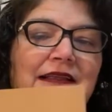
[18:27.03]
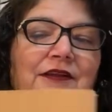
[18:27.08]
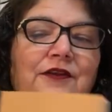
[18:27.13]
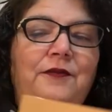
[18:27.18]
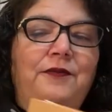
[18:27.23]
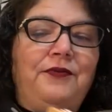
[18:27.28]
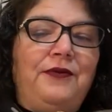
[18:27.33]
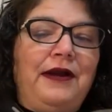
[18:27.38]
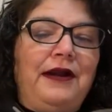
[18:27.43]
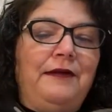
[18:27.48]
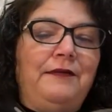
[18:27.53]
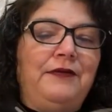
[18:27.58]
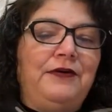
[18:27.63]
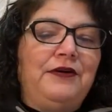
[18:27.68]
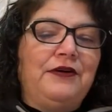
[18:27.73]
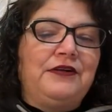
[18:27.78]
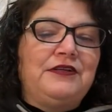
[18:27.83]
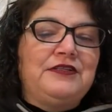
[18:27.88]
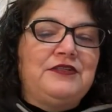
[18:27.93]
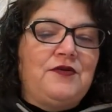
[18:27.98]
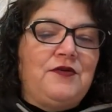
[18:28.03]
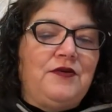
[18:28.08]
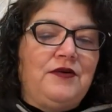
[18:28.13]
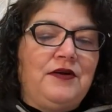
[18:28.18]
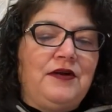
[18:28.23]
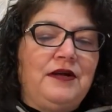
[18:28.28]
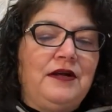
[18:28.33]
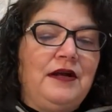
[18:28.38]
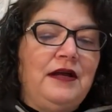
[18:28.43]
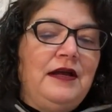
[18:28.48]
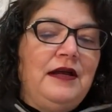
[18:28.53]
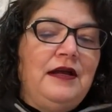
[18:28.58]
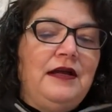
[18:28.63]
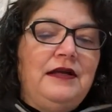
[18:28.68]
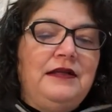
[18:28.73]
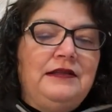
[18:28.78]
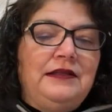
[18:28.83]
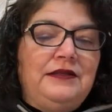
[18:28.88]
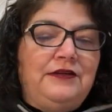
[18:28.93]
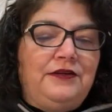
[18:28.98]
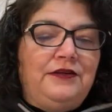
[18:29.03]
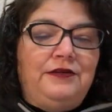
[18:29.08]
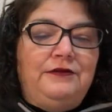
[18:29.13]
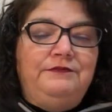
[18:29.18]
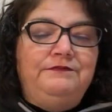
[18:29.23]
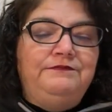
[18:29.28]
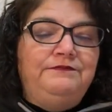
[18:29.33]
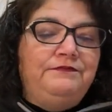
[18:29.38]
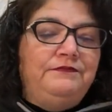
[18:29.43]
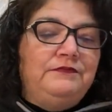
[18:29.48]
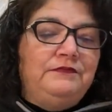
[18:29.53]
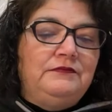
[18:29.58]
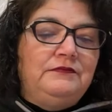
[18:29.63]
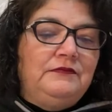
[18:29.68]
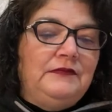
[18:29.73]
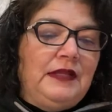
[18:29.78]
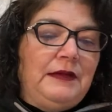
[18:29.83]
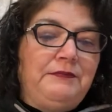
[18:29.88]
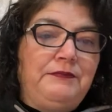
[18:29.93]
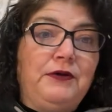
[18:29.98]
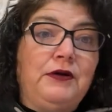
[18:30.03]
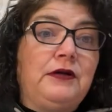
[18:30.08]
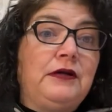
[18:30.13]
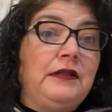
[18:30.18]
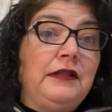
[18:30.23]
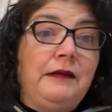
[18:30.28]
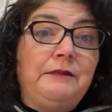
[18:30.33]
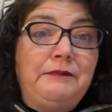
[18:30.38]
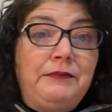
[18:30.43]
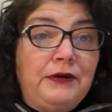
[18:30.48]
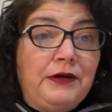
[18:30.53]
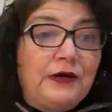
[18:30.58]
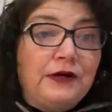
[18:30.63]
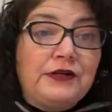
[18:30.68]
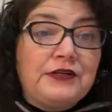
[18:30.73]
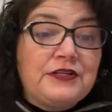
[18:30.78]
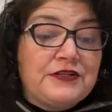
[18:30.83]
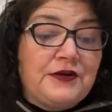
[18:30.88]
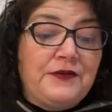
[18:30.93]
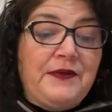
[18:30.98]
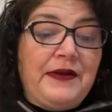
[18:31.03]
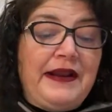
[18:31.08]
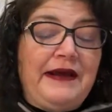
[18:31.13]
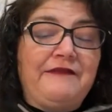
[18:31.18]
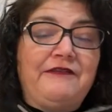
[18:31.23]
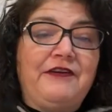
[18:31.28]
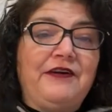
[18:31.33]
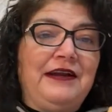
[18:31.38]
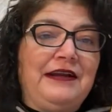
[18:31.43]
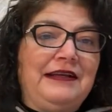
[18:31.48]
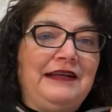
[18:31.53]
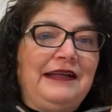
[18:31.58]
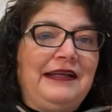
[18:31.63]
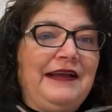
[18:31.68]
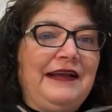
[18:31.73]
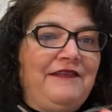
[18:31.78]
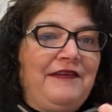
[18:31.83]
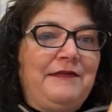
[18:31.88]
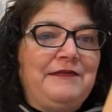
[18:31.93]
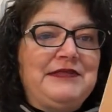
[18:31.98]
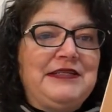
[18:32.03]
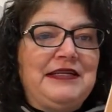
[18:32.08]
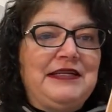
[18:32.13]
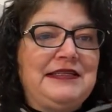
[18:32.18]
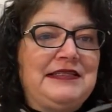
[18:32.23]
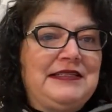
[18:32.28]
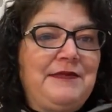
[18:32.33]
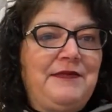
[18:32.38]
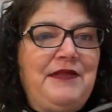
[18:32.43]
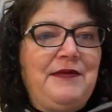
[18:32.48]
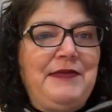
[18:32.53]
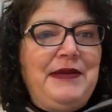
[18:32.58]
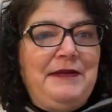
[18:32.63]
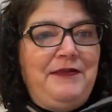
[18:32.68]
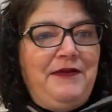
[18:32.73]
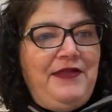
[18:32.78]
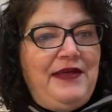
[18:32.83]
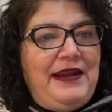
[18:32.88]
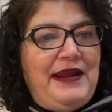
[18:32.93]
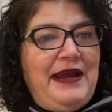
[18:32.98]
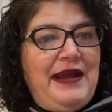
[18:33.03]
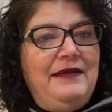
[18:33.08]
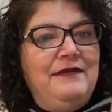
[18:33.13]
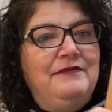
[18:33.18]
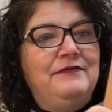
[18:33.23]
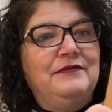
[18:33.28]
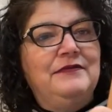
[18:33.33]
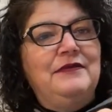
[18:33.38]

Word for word: little prayer books or little book club books or whatever and give them to some of the people that I